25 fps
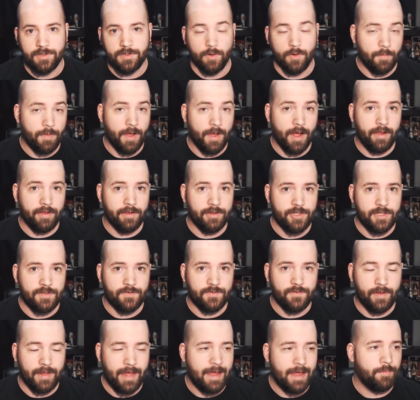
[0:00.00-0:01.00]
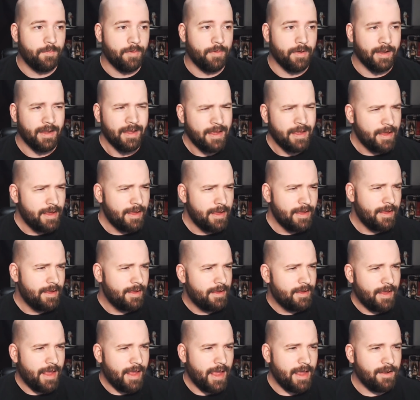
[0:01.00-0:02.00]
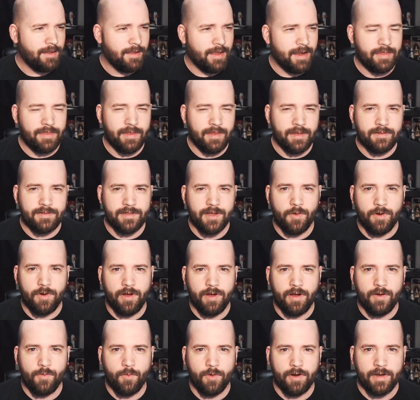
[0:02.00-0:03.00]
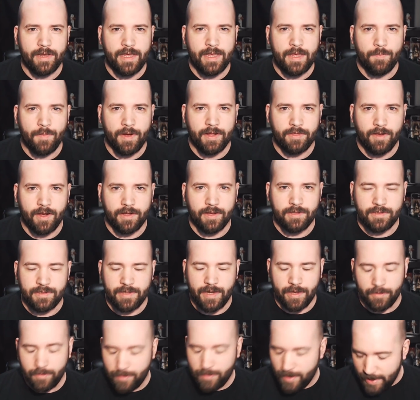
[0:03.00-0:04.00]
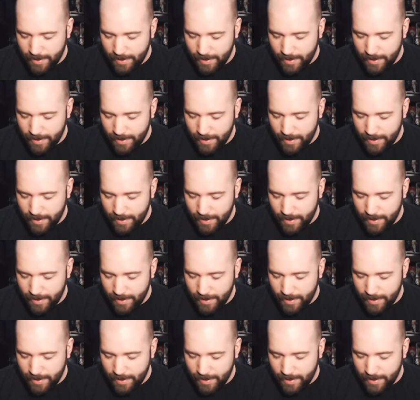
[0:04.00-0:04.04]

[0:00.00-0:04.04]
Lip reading: So apologies for that, but had a lot of things going on and wanted to keep my thoughts together.